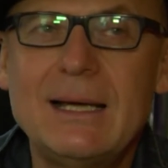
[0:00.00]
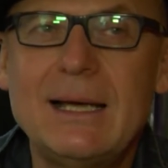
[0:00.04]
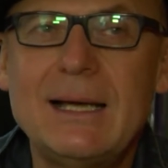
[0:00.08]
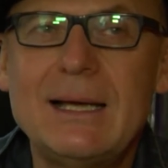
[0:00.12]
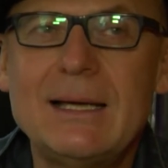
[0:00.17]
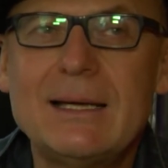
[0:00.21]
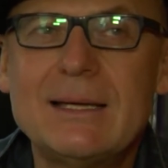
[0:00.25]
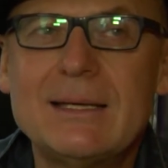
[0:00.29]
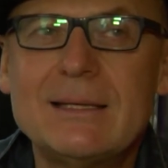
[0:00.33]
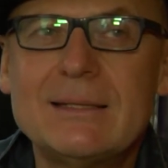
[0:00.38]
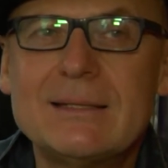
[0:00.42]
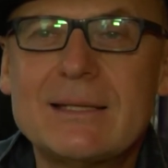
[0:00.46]

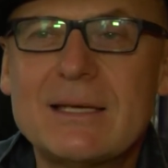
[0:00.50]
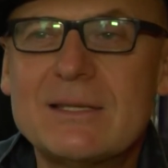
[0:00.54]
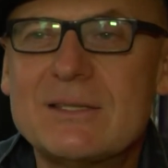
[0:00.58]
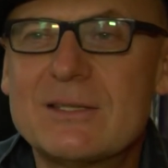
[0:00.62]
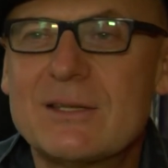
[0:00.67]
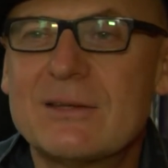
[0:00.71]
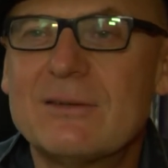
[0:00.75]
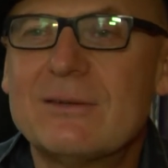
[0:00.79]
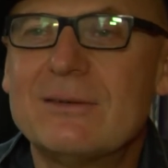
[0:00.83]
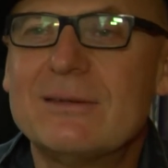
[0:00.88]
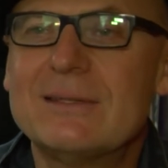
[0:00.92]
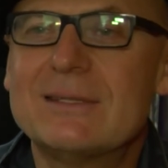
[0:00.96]
And I
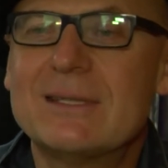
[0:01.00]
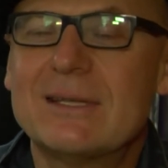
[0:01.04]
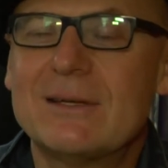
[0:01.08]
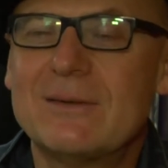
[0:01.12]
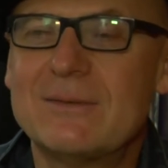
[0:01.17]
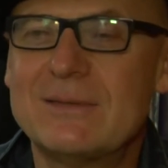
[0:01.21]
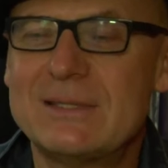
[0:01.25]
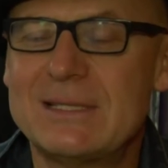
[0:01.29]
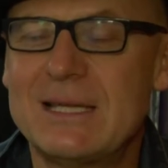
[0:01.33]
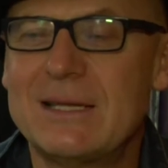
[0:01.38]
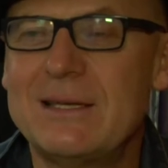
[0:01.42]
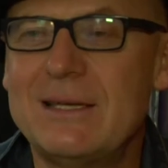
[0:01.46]
so, sort
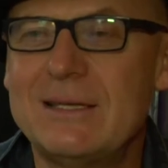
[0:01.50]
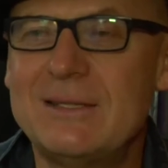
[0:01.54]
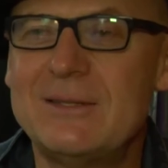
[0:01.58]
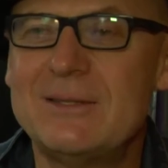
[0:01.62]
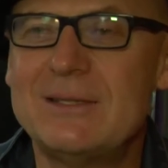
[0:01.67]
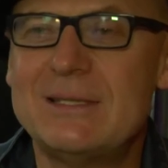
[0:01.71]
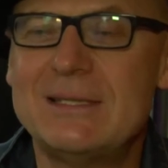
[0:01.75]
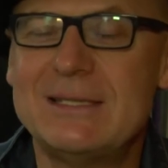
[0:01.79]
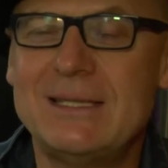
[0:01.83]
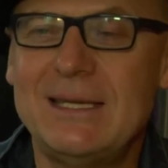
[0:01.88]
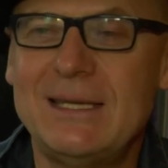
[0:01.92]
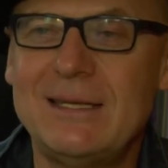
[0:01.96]
of started
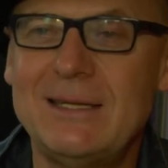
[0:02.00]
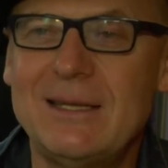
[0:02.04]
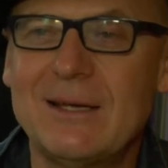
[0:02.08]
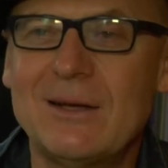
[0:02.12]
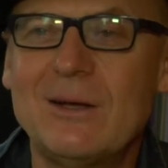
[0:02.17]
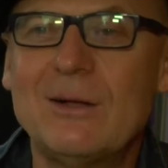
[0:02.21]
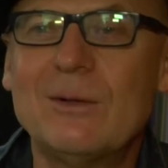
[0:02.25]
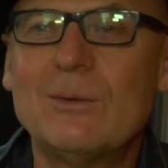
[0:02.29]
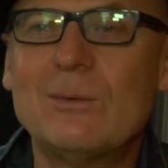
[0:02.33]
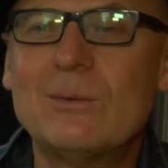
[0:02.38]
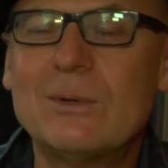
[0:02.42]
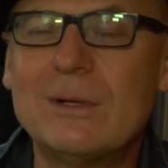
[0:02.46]
to see the
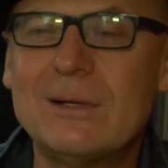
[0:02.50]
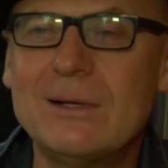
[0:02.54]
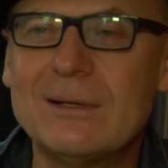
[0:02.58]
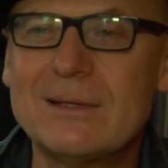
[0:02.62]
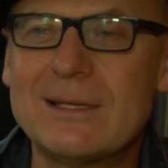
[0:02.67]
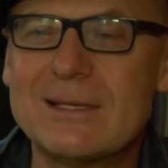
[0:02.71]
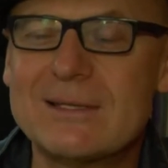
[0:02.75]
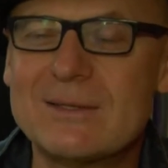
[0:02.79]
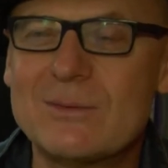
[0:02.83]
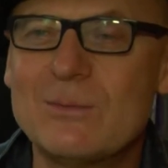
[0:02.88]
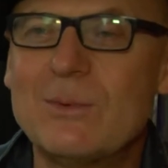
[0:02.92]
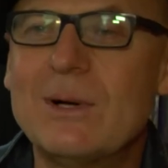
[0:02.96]
whole
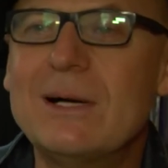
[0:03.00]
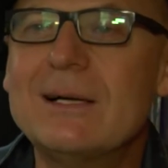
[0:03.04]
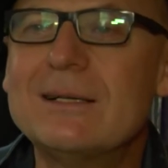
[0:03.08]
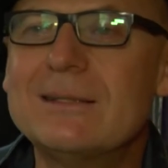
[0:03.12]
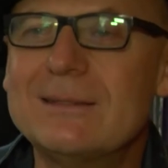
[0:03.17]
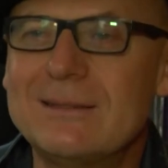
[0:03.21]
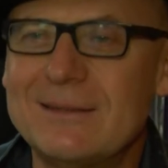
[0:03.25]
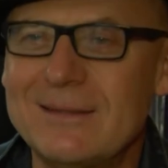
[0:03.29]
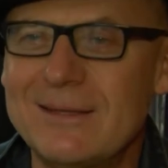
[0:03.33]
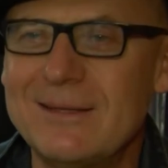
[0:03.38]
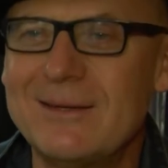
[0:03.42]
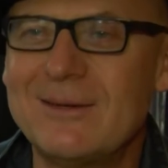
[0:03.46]
world as
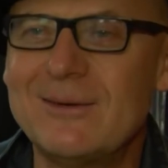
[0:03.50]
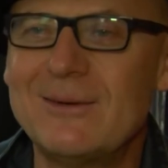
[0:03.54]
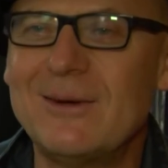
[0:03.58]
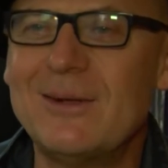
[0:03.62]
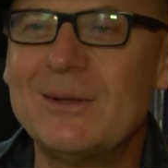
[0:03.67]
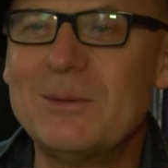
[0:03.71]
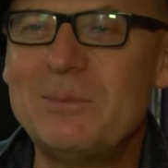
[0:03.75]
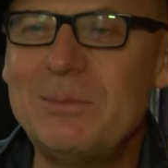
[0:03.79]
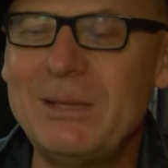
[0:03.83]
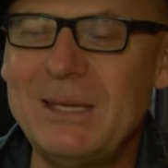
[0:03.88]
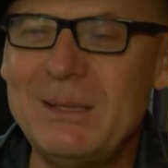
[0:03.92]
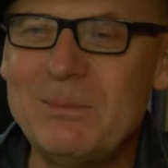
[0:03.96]
one, you know,
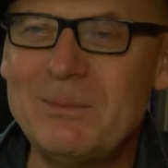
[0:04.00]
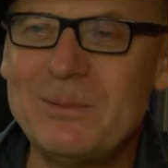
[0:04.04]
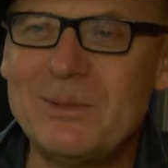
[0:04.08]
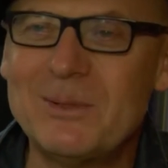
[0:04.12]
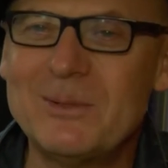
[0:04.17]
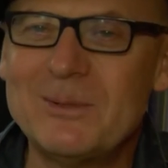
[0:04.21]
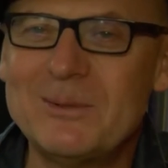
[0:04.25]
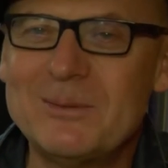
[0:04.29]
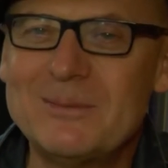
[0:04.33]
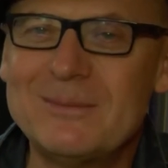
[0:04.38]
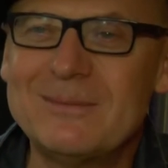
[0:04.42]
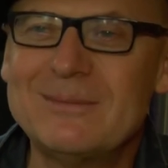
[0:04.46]
all
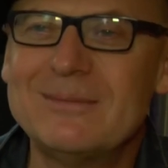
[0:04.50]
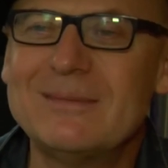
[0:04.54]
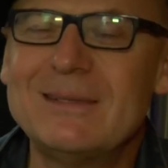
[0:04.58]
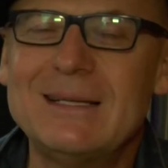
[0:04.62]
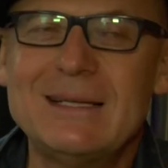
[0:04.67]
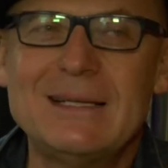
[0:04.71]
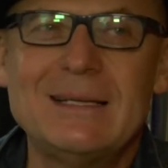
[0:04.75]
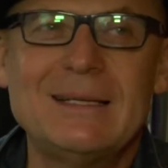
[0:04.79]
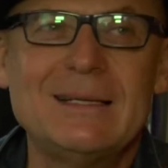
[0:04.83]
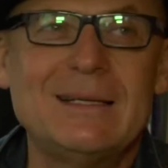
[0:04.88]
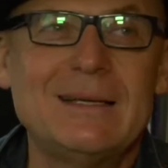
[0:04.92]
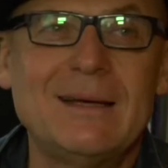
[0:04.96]
people
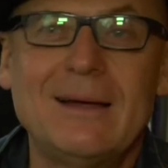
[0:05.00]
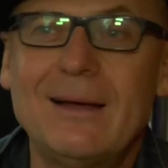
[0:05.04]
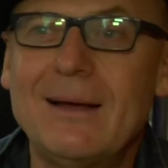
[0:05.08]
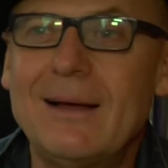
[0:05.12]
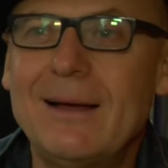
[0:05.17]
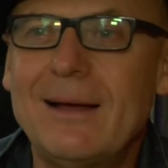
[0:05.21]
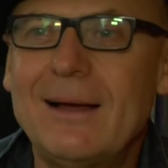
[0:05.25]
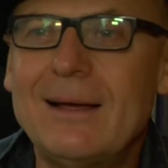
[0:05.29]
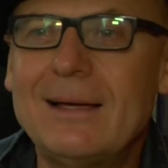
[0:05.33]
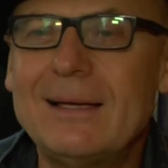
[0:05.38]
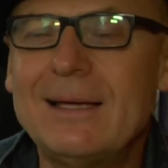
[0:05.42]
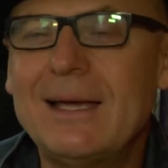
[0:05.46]

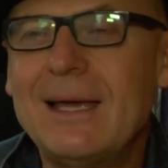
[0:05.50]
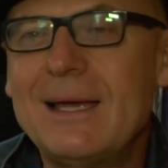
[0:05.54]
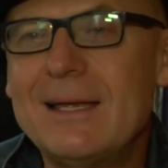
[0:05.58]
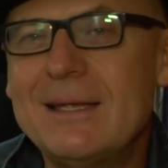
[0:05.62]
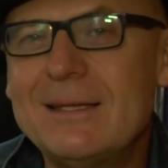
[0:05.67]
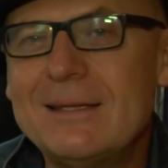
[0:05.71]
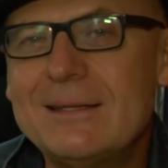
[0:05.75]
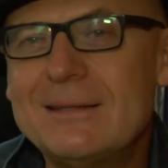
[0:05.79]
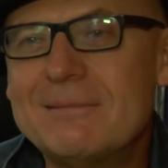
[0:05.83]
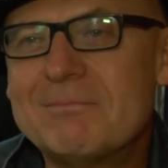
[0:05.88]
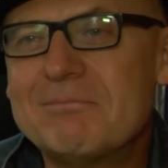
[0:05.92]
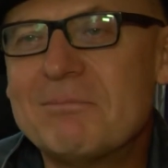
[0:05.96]

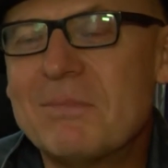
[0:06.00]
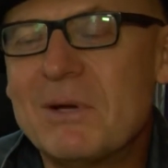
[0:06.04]
and